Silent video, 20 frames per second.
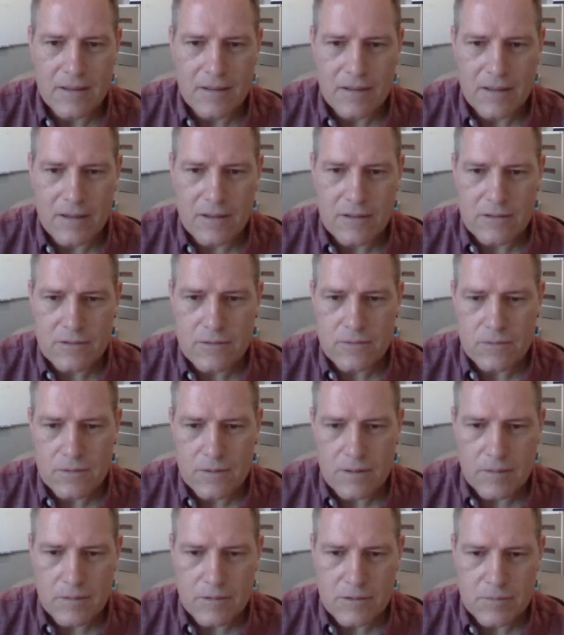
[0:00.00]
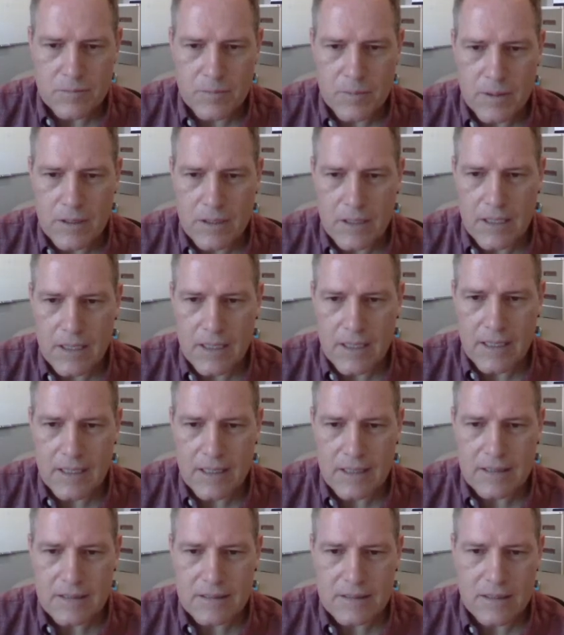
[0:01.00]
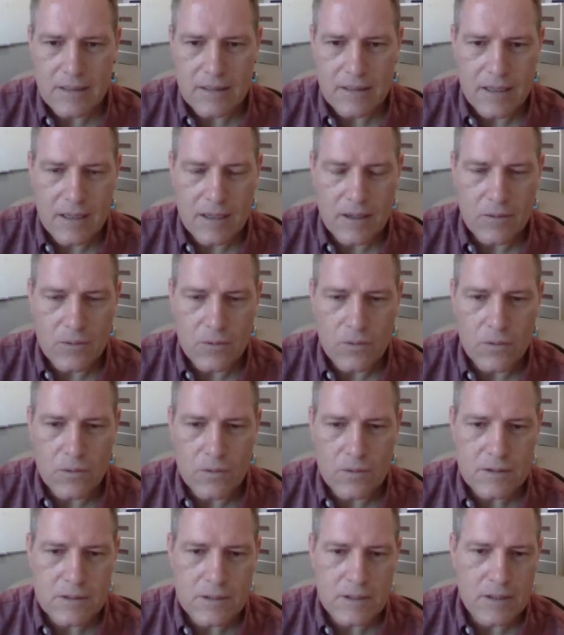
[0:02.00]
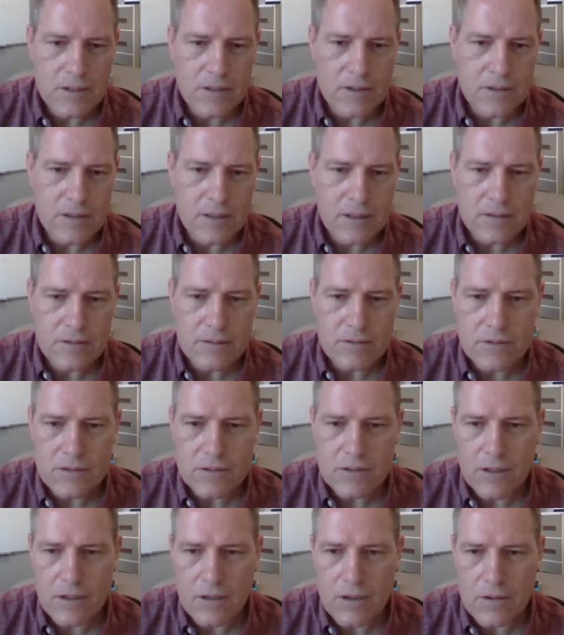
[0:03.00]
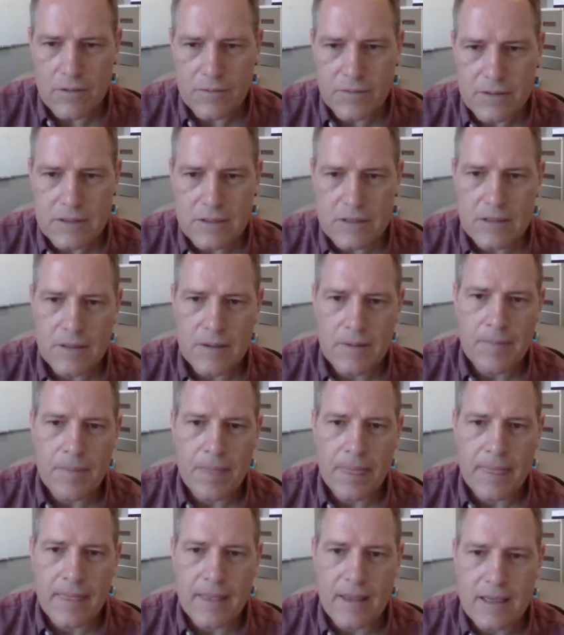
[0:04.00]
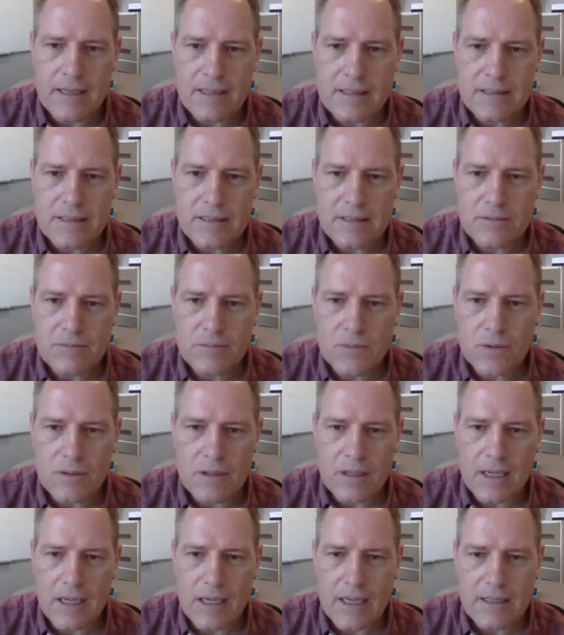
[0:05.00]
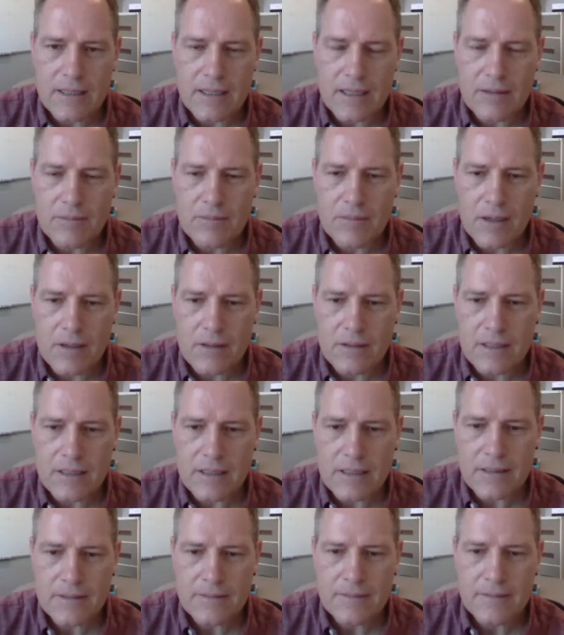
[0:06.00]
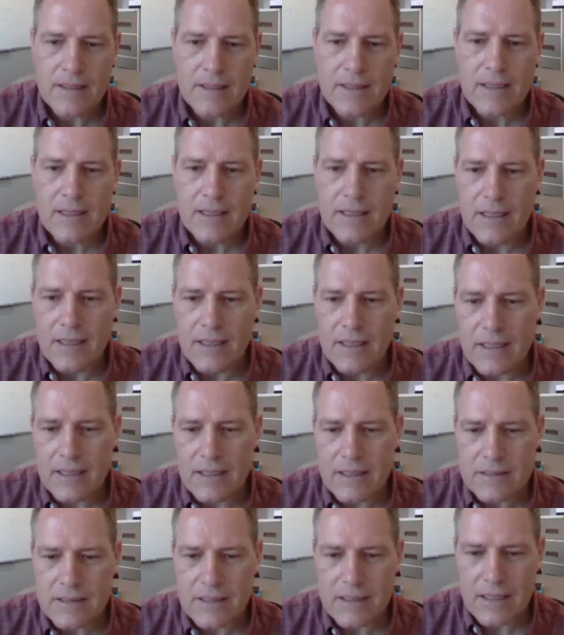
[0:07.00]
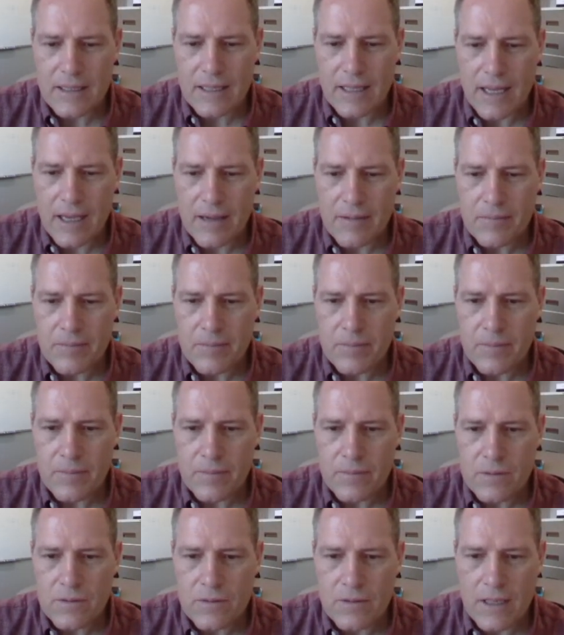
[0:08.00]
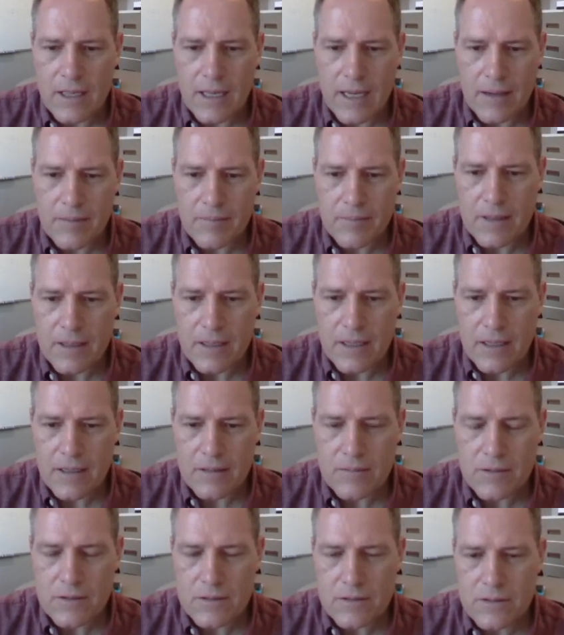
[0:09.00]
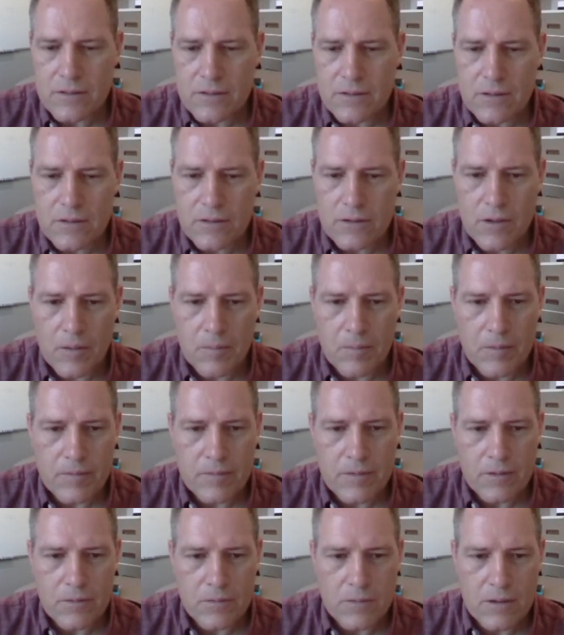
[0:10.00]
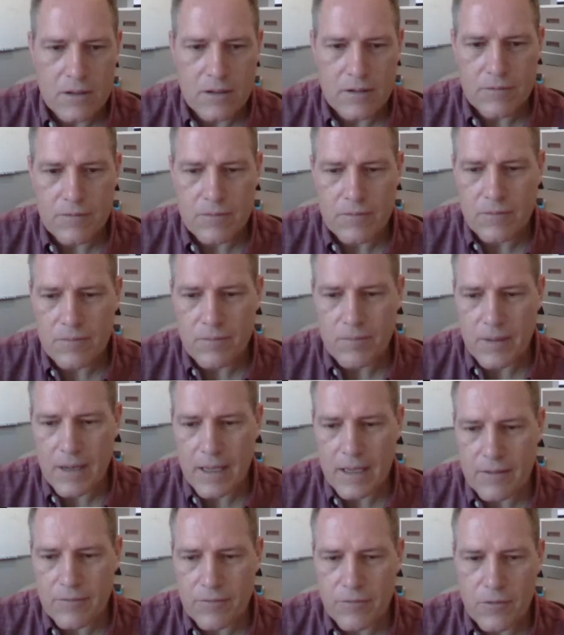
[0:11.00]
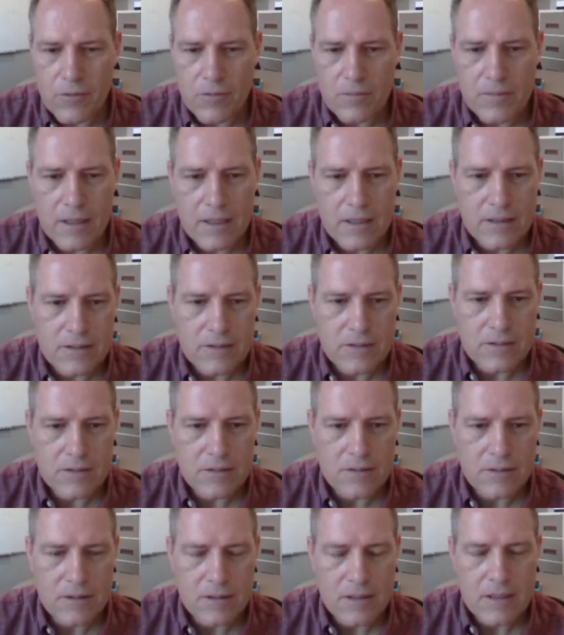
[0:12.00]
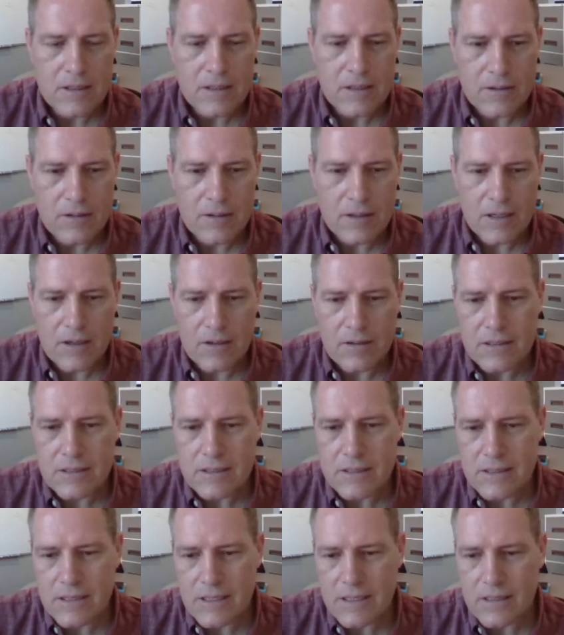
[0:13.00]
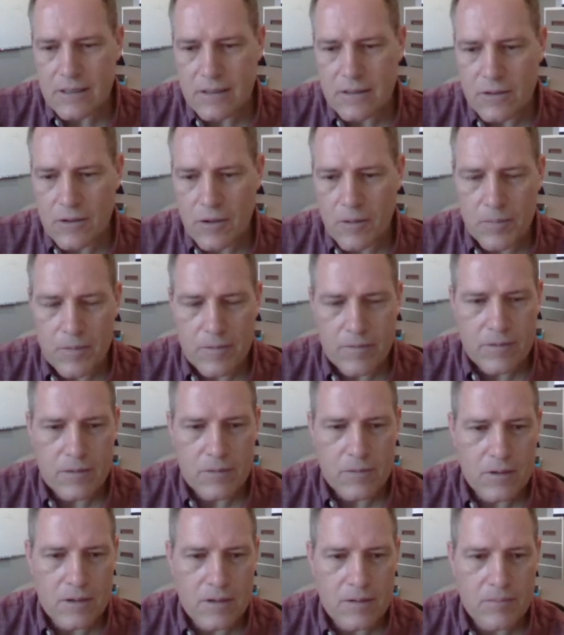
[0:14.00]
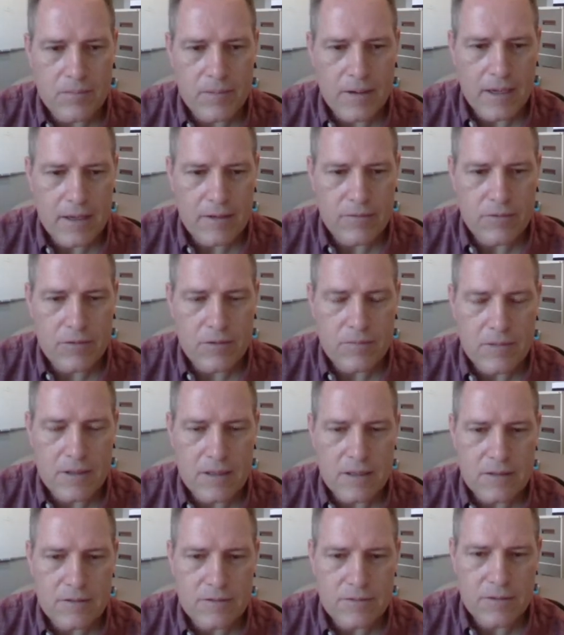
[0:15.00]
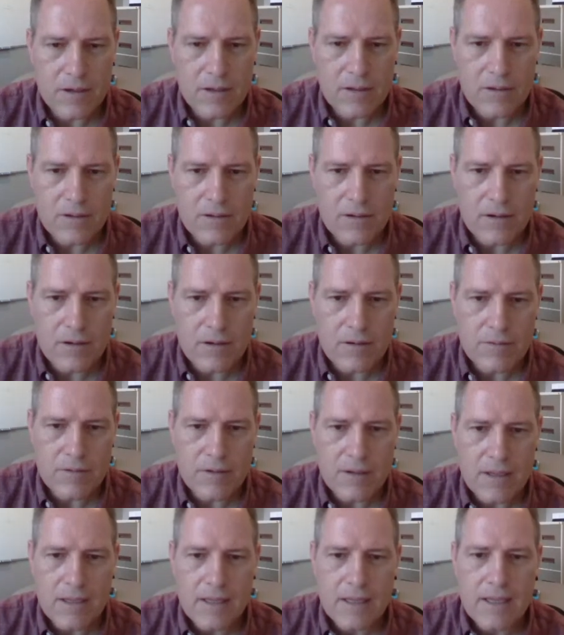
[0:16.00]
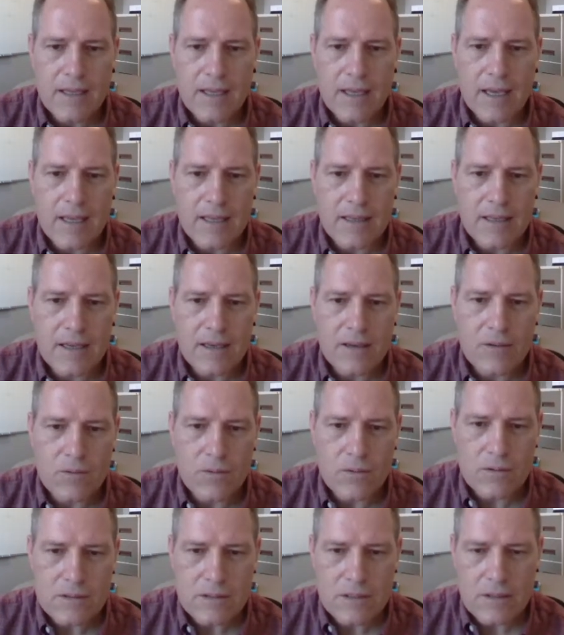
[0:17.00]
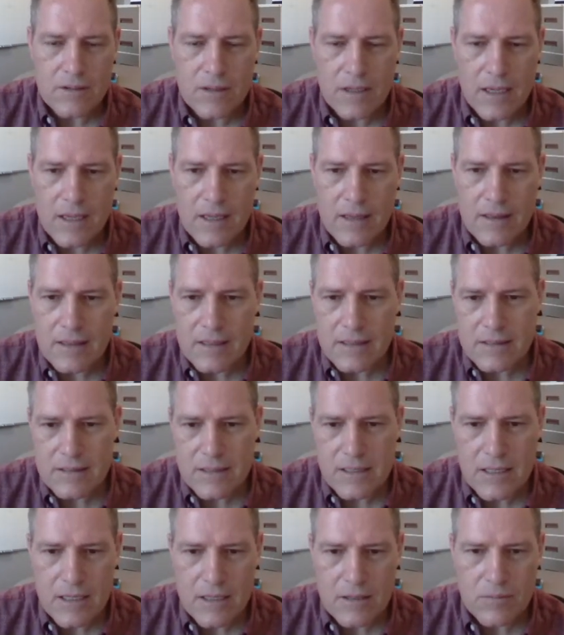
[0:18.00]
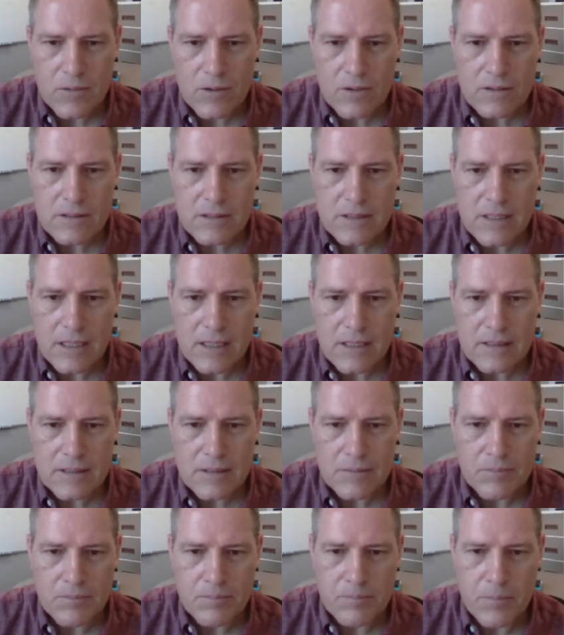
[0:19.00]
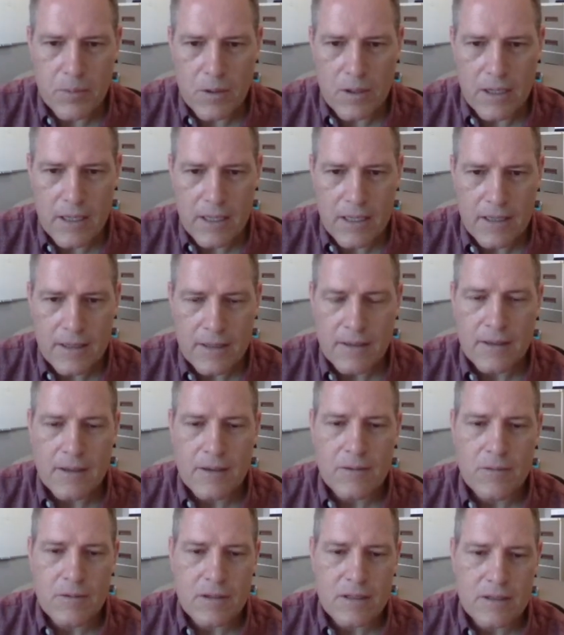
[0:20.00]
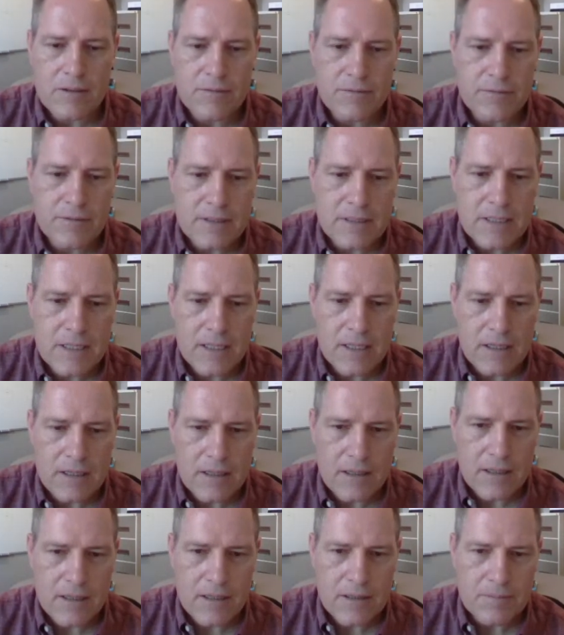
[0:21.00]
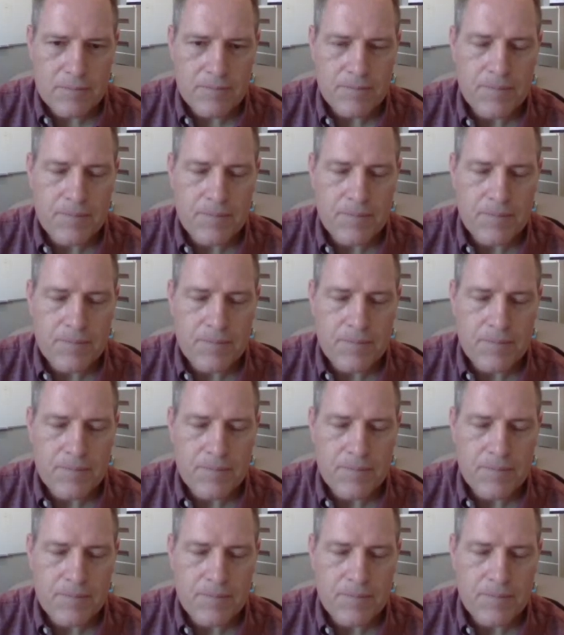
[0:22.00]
Those spur gears are now all secured to shafts. There's the small electric motor. Here is a clamp to clamp the gearbox to the top of the wooden platform that you can only see the top of the wooden platform in this photograph. And then also in this gearbox there's a pulley with a fishing line.